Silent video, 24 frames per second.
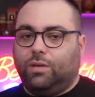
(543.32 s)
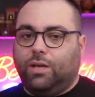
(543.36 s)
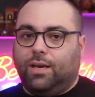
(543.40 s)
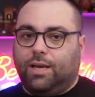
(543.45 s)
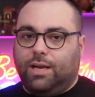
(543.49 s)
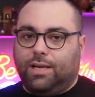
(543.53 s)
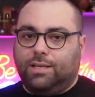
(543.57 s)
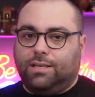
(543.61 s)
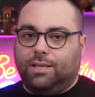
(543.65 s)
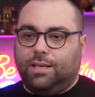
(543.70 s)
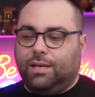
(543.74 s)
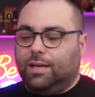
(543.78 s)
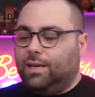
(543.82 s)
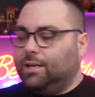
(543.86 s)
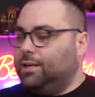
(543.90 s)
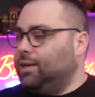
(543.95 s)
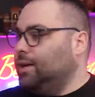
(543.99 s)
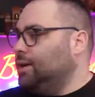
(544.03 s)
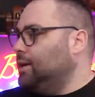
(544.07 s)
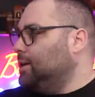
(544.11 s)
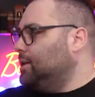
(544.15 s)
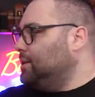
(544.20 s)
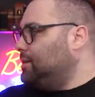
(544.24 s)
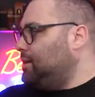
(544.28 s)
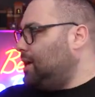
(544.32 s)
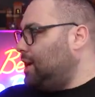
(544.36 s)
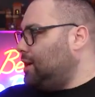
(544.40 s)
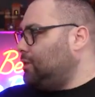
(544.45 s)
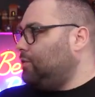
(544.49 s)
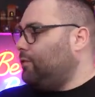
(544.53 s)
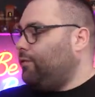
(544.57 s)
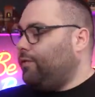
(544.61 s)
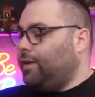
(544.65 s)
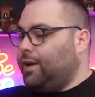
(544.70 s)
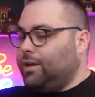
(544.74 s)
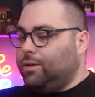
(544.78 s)
increasing it, trying
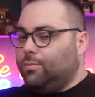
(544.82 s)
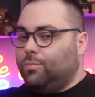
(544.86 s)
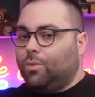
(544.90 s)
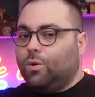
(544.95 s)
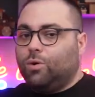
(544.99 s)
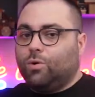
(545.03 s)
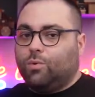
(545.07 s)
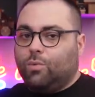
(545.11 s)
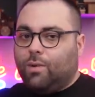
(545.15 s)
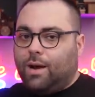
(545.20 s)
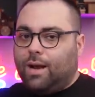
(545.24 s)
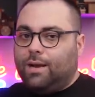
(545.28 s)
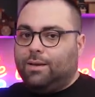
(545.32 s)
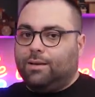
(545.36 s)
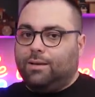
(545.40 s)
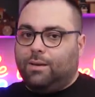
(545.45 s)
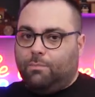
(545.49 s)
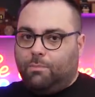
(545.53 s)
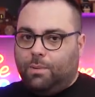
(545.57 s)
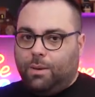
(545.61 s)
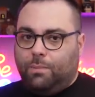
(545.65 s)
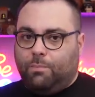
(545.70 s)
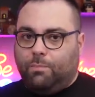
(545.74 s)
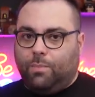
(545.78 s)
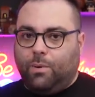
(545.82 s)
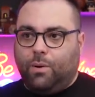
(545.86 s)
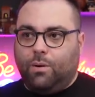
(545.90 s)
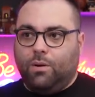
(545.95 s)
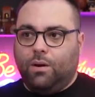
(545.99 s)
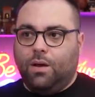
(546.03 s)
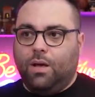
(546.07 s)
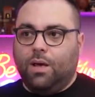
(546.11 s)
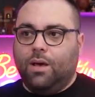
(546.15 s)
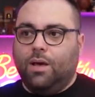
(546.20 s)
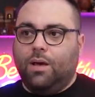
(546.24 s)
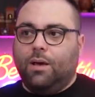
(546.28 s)
to find more quality
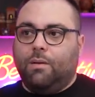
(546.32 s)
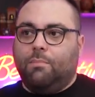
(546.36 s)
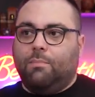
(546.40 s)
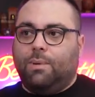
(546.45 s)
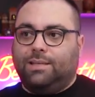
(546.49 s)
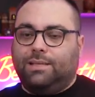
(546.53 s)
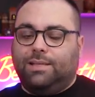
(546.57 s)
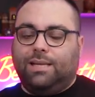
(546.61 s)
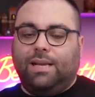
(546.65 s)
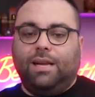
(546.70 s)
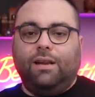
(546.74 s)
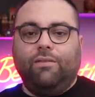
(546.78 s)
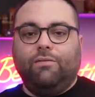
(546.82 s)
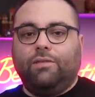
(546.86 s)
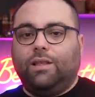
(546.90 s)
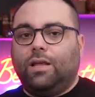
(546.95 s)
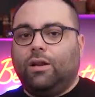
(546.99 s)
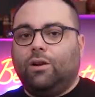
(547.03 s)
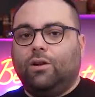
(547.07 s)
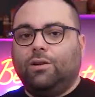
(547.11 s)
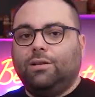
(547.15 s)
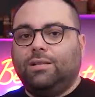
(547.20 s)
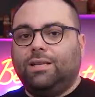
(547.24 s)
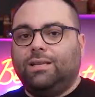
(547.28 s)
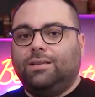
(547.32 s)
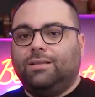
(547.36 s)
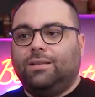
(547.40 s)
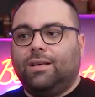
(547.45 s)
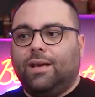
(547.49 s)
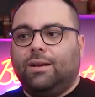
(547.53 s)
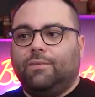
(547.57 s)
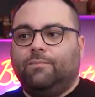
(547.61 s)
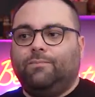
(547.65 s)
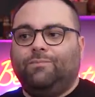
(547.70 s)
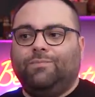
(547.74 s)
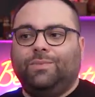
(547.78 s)
people. But still, if the ROAS is
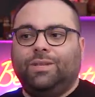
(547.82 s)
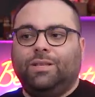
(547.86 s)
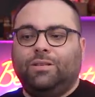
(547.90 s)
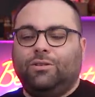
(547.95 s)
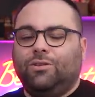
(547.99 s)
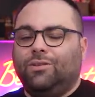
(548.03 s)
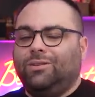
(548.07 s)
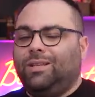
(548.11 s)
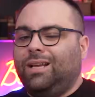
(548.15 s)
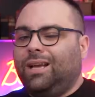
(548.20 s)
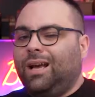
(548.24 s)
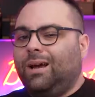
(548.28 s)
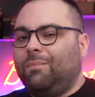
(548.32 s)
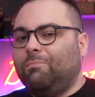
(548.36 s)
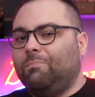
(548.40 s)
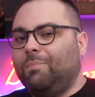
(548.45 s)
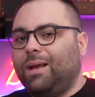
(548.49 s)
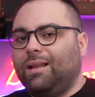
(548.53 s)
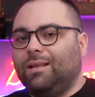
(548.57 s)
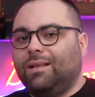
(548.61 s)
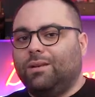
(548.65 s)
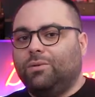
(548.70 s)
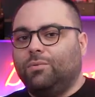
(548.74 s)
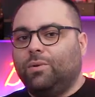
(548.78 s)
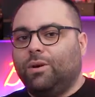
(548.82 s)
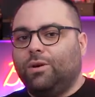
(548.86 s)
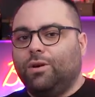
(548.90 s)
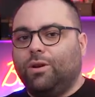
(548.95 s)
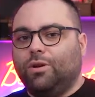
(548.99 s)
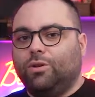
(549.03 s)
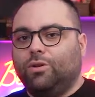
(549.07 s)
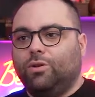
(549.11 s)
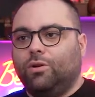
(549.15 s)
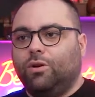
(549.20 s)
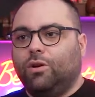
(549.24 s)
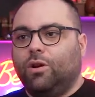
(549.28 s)
there, it's not a campaign that we're
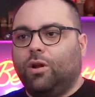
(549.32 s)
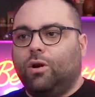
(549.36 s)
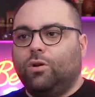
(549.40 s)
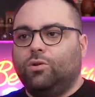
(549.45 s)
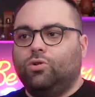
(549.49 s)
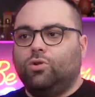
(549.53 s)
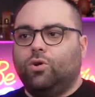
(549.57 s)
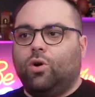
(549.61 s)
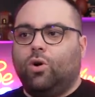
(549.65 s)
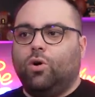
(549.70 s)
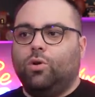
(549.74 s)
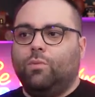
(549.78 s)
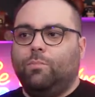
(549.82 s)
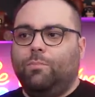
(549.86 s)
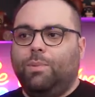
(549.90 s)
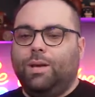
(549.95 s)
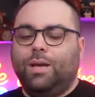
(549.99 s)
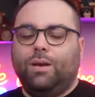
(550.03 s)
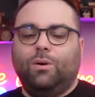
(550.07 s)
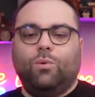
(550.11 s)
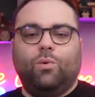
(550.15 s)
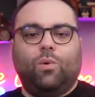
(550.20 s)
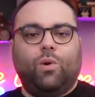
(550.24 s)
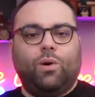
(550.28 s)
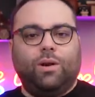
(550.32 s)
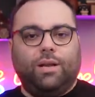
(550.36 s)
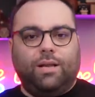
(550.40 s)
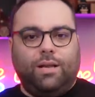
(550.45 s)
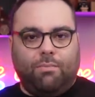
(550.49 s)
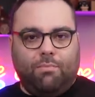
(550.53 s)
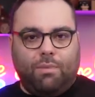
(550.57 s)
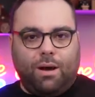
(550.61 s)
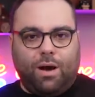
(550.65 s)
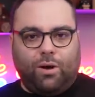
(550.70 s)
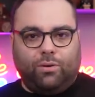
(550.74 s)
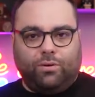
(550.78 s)
going to close or being worried
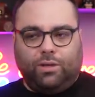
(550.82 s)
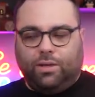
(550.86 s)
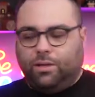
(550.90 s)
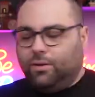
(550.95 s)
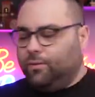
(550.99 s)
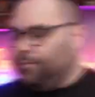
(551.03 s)
about it.